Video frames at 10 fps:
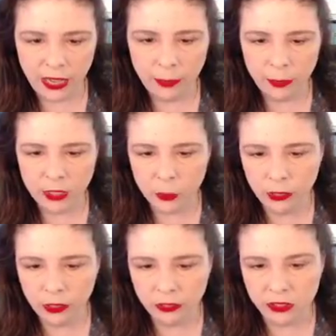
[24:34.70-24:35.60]
cabinets
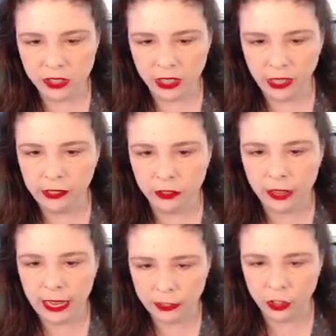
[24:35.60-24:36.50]
put on their side are
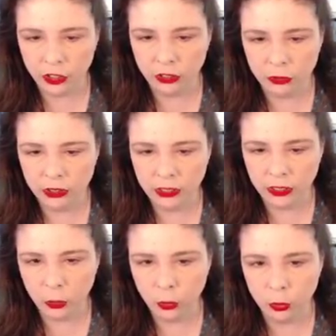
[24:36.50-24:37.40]
actually really
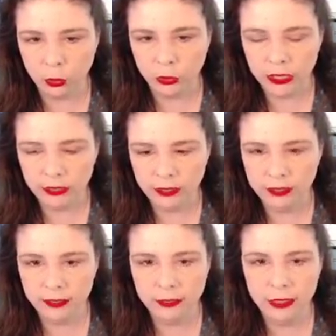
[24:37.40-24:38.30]
cool. They,
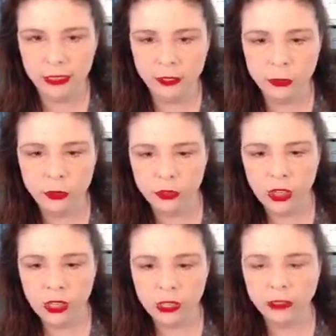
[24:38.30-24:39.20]
they use a